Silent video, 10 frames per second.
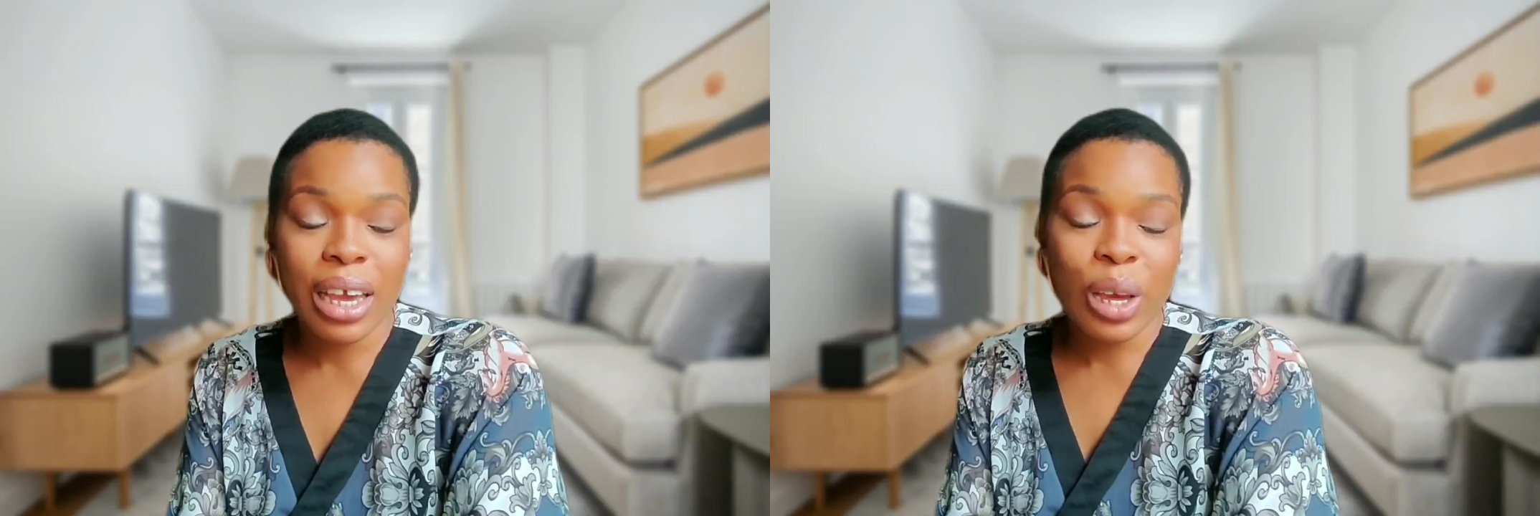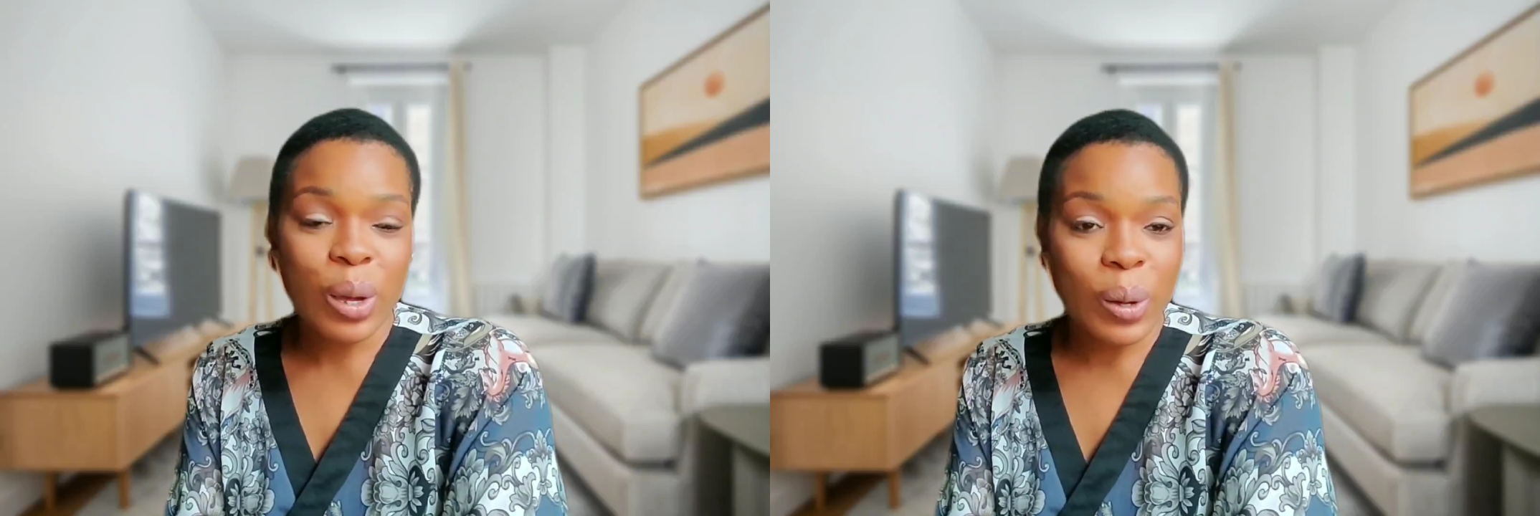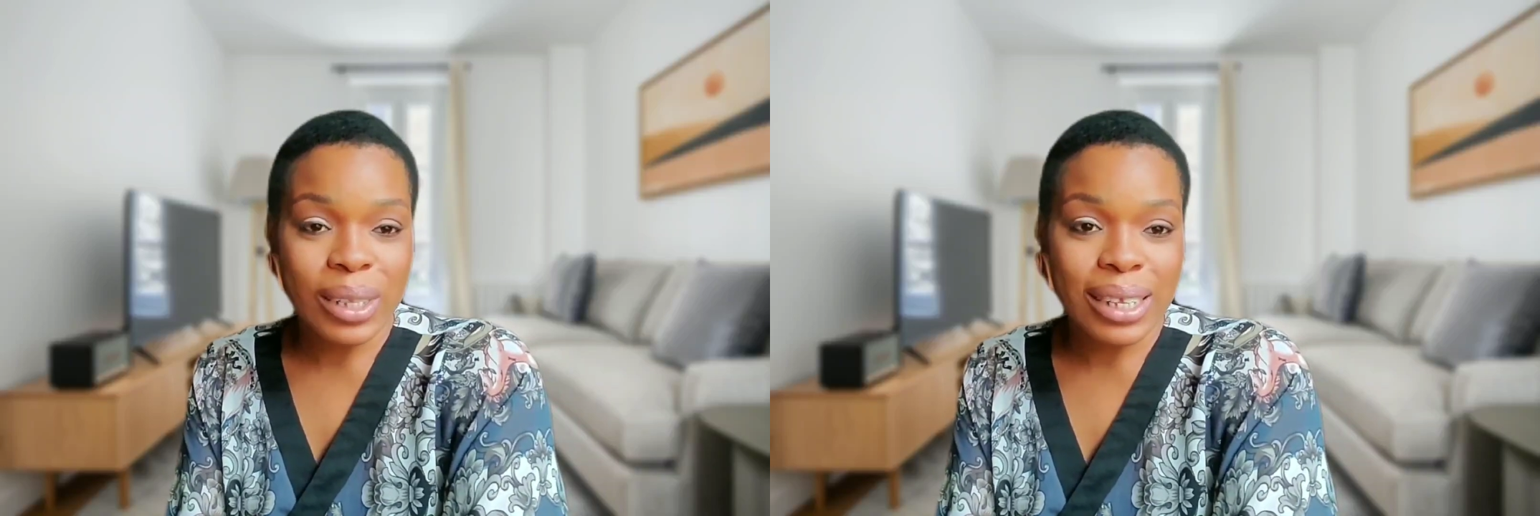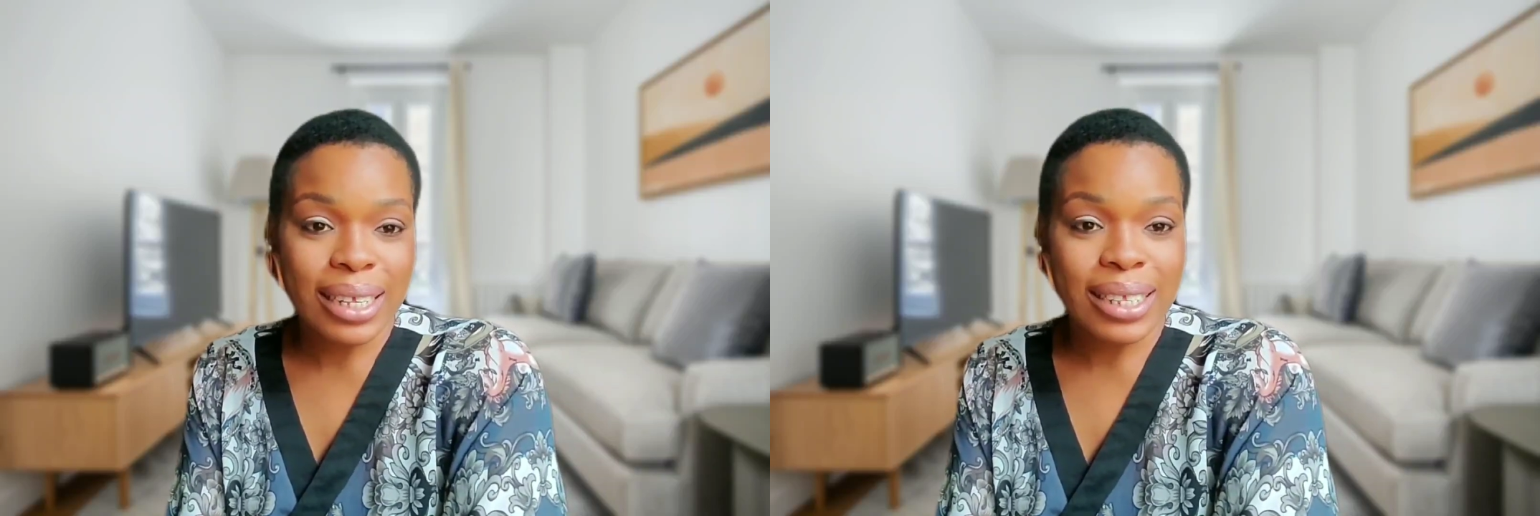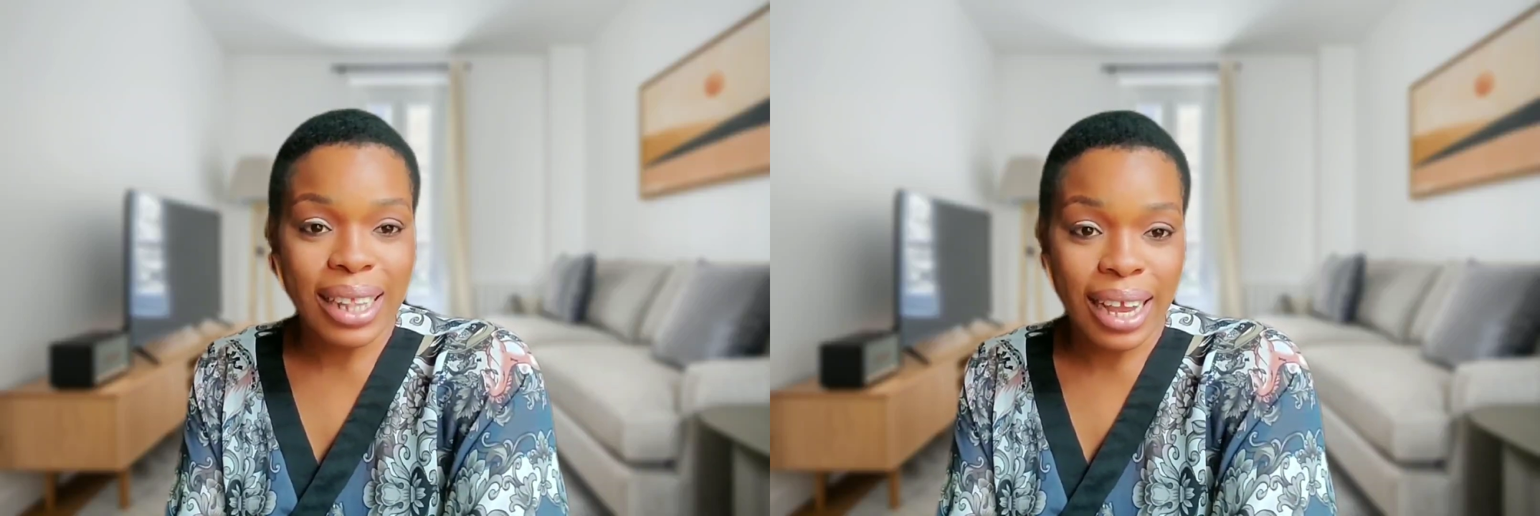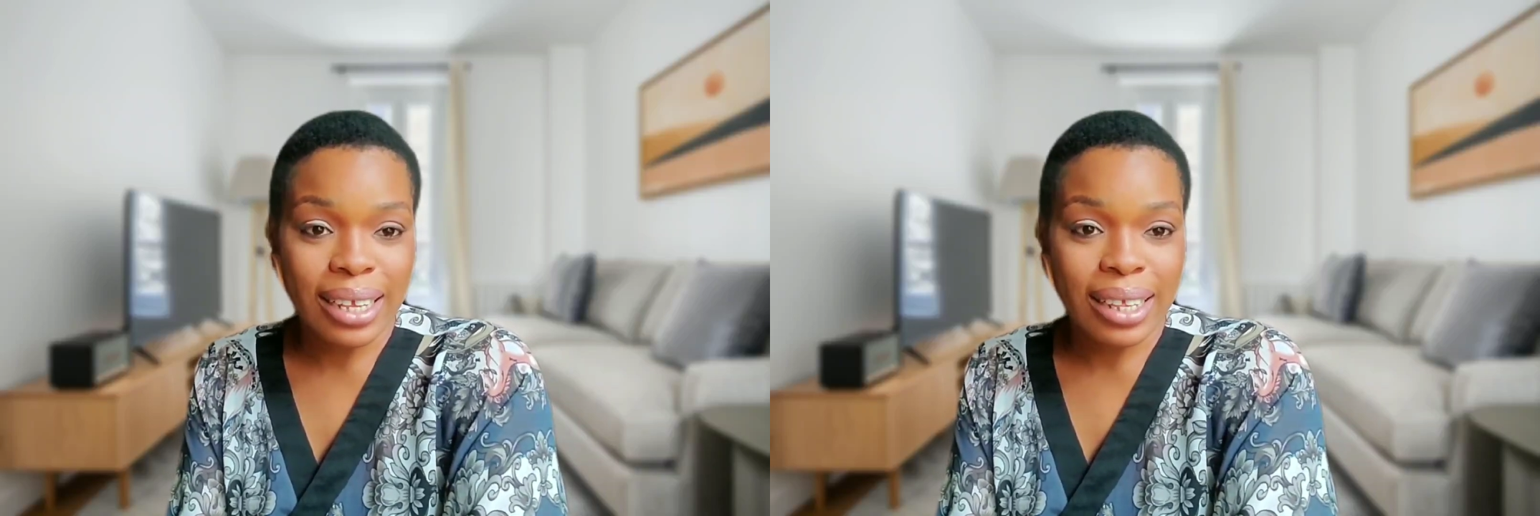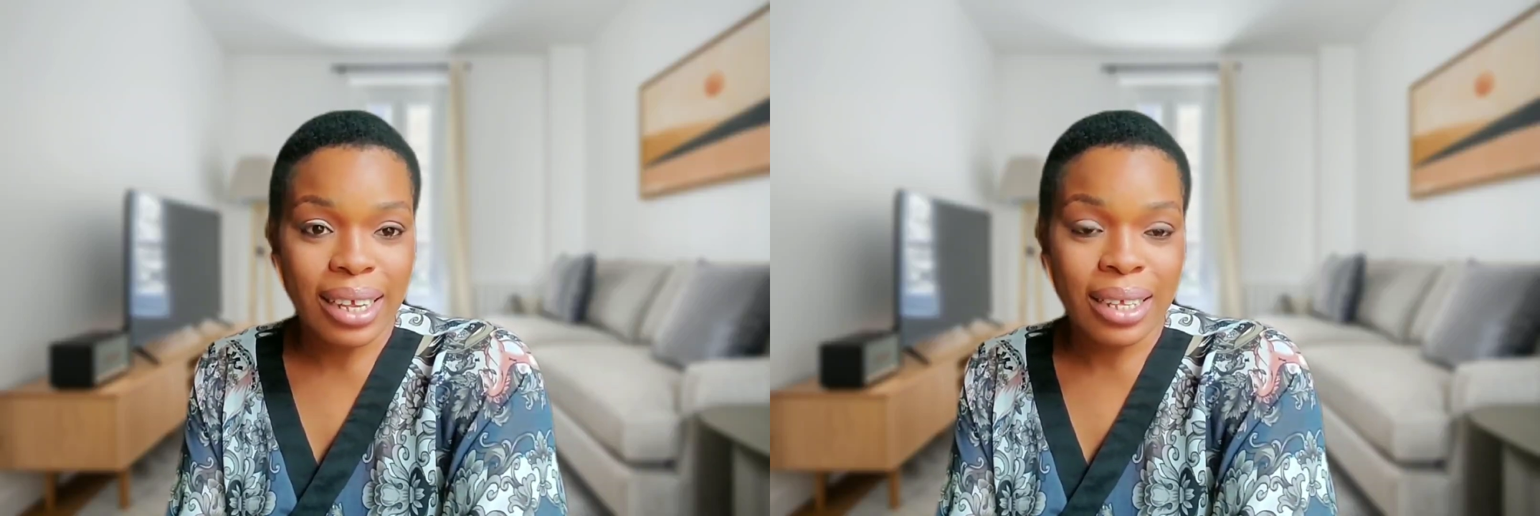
contents like this,